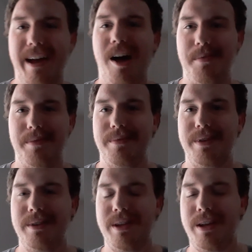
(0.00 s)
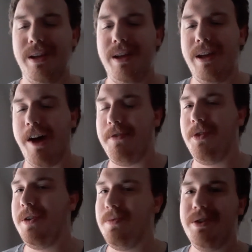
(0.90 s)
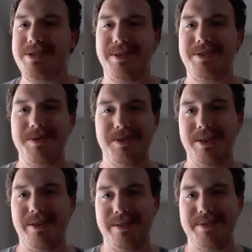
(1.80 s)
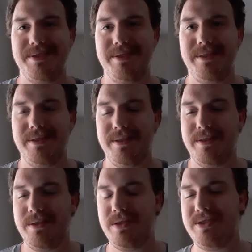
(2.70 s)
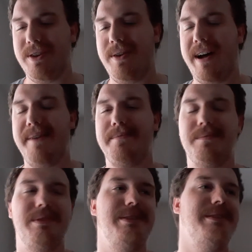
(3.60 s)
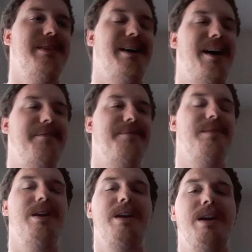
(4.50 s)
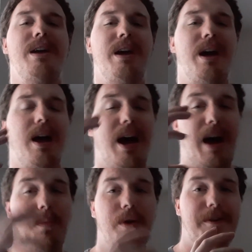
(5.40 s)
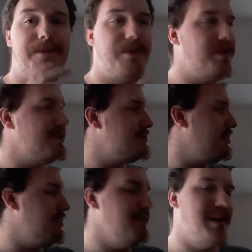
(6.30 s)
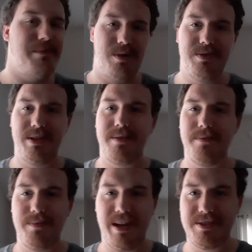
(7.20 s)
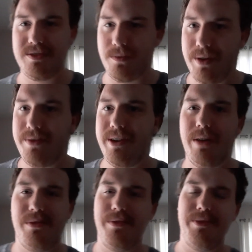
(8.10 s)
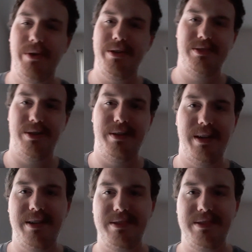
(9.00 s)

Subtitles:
album. I've only worked on two songs, so I want to focus on my music. That's the one thing I want to focus on.